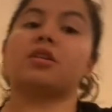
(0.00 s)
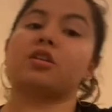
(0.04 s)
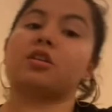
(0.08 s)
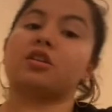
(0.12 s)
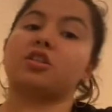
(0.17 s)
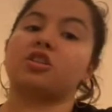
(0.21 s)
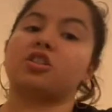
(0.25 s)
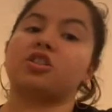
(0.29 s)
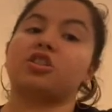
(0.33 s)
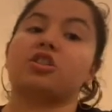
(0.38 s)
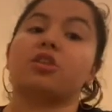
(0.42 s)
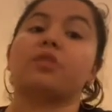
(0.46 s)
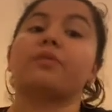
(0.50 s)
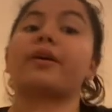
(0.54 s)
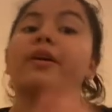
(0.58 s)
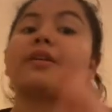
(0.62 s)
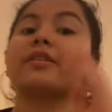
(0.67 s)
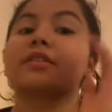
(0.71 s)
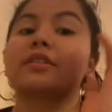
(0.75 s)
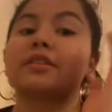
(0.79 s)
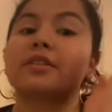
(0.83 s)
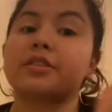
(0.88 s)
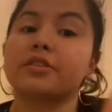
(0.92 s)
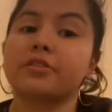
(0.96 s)
She
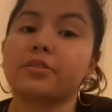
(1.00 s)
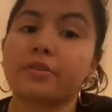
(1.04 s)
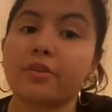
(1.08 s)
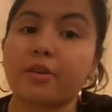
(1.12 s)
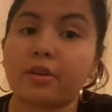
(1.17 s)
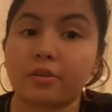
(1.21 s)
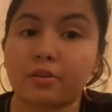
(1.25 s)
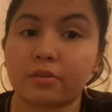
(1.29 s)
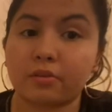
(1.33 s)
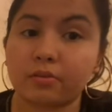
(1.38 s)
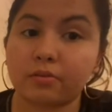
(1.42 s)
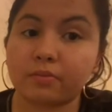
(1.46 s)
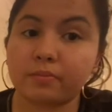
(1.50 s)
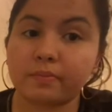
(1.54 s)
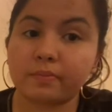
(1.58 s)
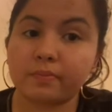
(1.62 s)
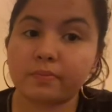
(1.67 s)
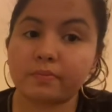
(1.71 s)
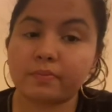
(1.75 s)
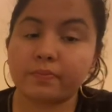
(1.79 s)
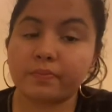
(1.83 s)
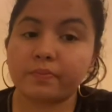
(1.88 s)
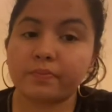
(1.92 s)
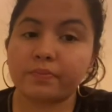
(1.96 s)
rarely sees her uncle,
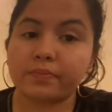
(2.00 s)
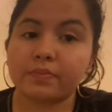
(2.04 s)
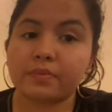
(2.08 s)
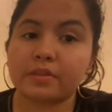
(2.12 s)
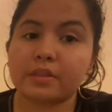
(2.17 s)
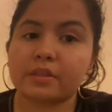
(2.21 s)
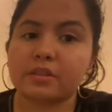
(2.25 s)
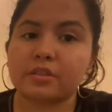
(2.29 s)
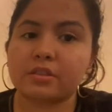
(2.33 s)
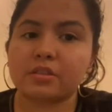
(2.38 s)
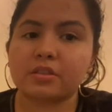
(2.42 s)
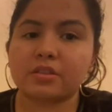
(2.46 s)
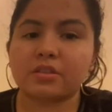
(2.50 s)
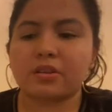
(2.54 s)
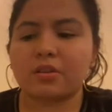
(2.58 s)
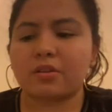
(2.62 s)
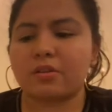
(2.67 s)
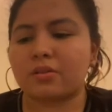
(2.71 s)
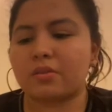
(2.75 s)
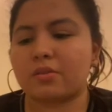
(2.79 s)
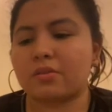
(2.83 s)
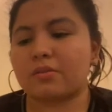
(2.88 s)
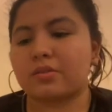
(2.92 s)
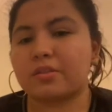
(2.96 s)

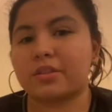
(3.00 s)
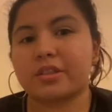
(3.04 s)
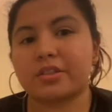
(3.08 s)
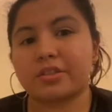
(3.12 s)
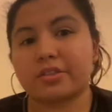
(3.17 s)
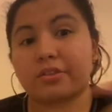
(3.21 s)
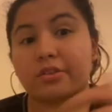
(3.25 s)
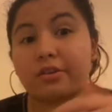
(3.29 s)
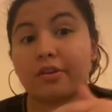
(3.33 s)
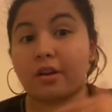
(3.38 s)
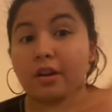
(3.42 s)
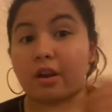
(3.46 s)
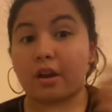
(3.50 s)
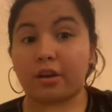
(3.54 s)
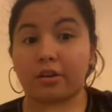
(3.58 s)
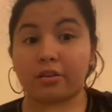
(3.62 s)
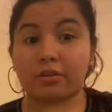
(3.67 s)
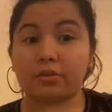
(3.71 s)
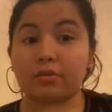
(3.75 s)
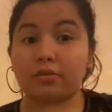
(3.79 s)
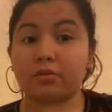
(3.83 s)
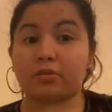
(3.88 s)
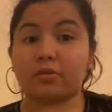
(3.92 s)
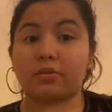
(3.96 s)
So does their
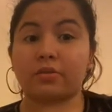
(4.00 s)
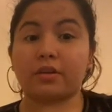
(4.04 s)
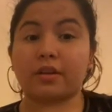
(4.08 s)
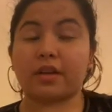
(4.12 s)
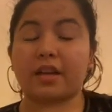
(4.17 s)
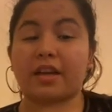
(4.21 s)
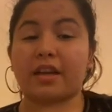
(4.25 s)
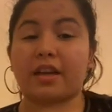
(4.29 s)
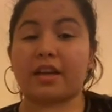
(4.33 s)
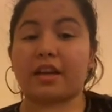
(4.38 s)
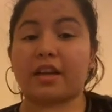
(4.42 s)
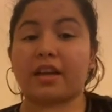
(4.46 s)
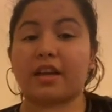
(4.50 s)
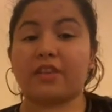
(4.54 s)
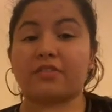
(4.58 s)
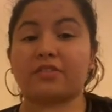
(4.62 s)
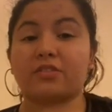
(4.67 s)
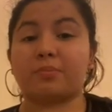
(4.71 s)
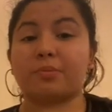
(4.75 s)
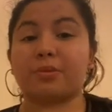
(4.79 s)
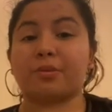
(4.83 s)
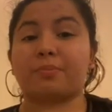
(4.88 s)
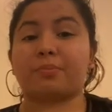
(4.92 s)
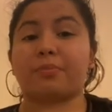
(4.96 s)
uncle have
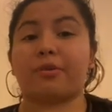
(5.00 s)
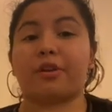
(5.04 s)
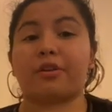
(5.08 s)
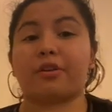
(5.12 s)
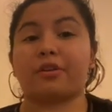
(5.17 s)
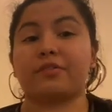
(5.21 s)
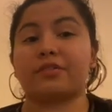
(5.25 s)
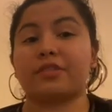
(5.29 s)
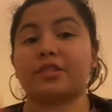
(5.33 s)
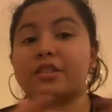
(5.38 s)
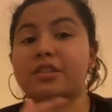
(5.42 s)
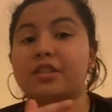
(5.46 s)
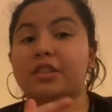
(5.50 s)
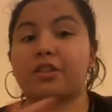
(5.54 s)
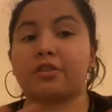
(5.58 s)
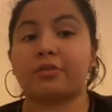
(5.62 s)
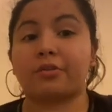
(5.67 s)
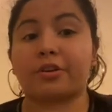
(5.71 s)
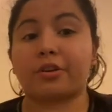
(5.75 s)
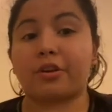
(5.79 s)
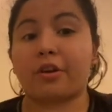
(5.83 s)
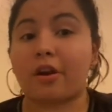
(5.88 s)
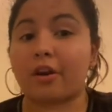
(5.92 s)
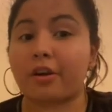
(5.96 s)
to be part of the
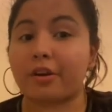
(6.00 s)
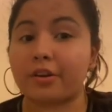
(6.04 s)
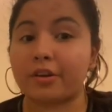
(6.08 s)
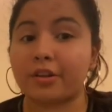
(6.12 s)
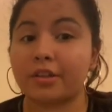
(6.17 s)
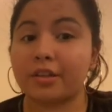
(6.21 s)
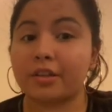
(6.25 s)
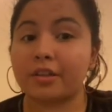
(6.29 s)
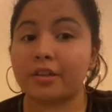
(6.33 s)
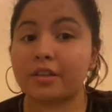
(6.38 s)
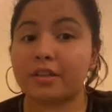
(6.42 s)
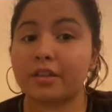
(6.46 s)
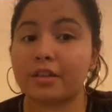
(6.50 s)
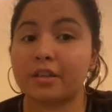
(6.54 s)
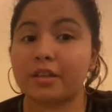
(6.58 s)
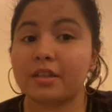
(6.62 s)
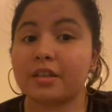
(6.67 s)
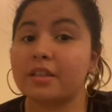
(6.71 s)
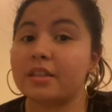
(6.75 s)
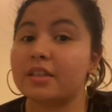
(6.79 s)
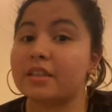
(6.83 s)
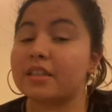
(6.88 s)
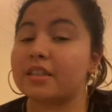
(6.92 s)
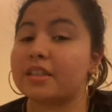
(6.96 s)
secret garden?
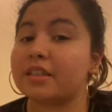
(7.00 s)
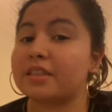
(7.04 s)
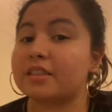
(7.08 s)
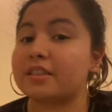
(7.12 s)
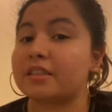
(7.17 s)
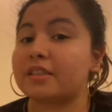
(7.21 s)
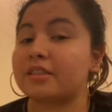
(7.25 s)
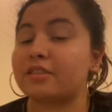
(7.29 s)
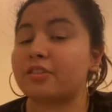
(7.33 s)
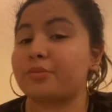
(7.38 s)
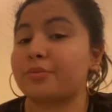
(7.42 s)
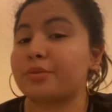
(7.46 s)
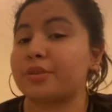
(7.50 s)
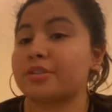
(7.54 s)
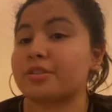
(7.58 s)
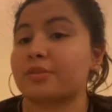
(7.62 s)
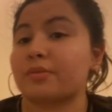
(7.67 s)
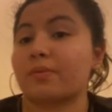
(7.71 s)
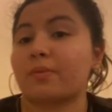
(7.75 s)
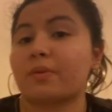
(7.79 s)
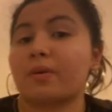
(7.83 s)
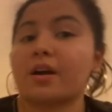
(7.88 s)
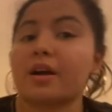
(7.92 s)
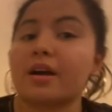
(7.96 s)
Is he the
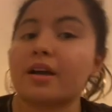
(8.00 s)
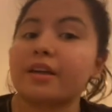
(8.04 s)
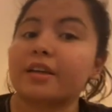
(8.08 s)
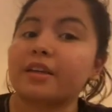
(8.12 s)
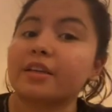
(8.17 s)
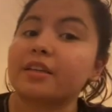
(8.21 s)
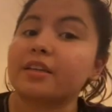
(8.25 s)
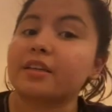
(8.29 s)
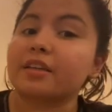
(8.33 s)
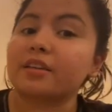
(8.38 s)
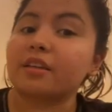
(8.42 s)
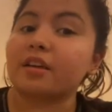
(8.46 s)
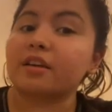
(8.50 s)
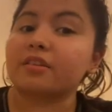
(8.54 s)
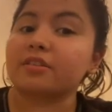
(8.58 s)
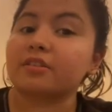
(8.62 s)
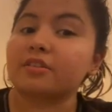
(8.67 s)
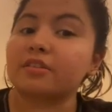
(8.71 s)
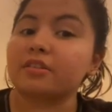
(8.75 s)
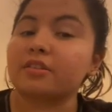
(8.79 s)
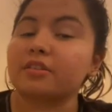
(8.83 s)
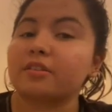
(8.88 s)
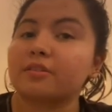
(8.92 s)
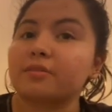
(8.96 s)
reason why he locked
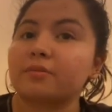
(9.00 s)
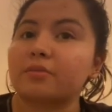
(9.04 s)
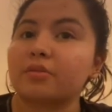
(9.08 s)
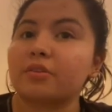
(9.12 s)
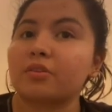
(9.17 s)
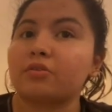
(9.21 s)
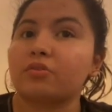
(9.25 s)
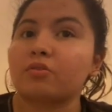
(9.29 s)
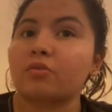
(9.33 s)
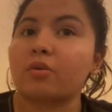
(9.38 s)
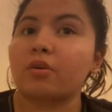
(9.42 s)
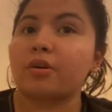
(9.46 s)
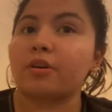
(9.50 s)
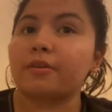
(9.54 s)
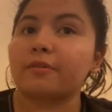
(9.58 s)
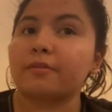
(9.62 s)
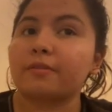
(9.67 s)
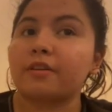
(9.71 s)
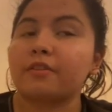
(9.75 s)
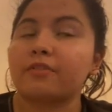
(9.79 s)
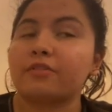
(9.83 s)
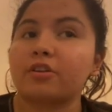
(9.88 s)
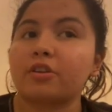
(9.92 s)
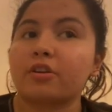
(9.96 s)
the door
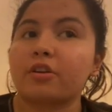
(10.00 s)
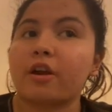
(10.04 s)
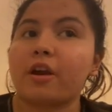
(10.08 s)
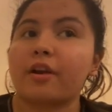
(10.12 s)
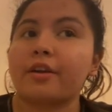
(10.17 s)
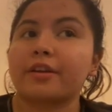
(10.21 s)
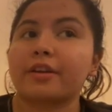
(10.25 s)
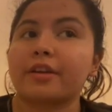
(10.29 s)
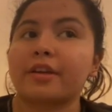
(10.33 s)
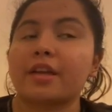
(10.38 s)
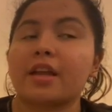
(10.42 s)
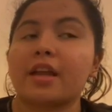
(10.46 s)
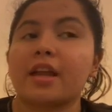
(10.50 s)
of the garden?